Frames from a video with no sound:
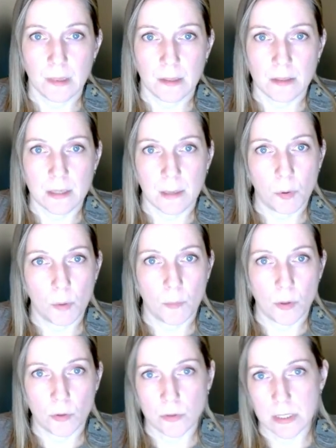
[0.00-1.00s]
the temporal
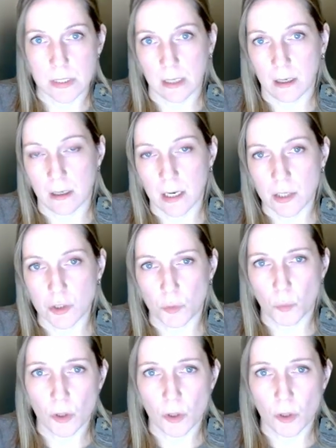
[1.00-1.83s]
bones and concussion,